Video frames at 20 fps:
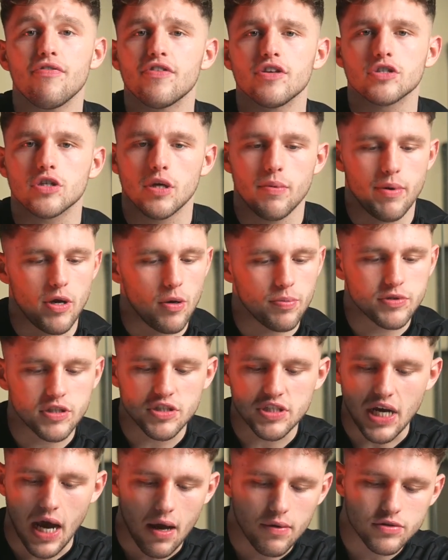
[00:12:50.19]
There's going to be ups and
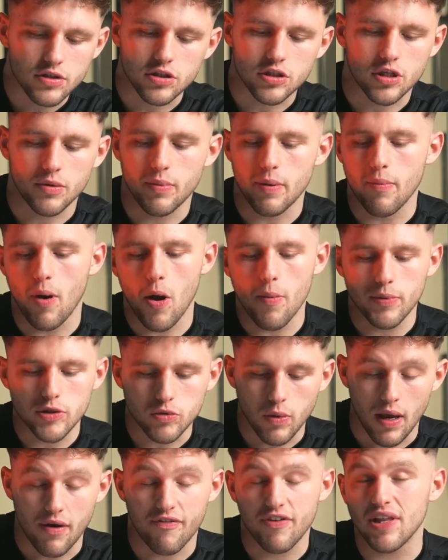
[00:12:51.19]
downs. There's going to be moments
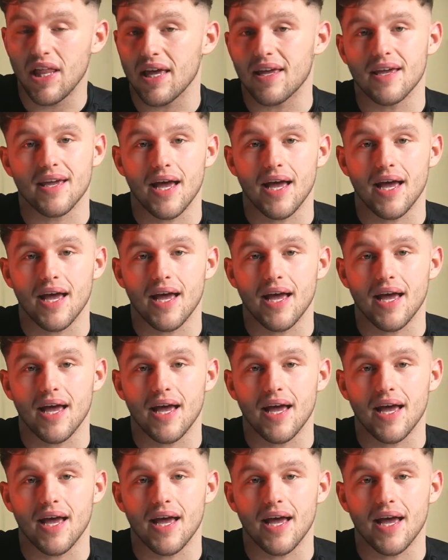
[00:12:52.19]
where you feel like you